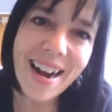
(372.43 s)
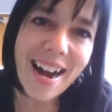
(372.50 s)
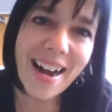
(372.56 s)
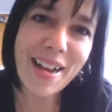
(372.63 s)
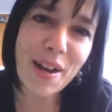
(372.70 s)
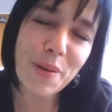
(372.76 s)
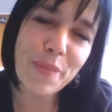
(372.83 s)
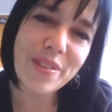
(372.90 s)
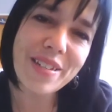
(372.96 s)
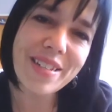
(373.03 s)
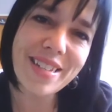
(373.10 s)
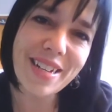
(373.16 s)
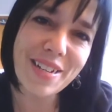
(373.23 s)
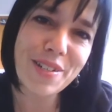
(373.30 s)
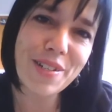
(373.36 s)
I hope
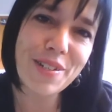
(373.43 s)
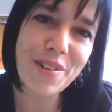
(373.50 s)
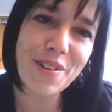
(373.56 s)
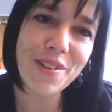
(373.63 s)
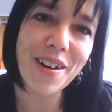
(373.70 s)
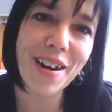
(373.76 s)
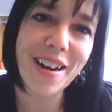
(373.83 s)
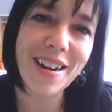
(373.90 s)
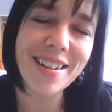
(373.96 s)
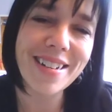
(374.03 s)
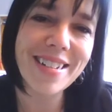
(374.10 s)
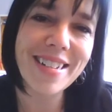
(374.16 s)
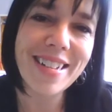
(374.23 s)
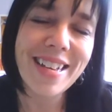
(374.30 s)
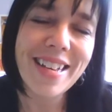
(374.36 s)
this touches your
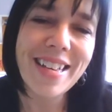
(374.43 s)
heart.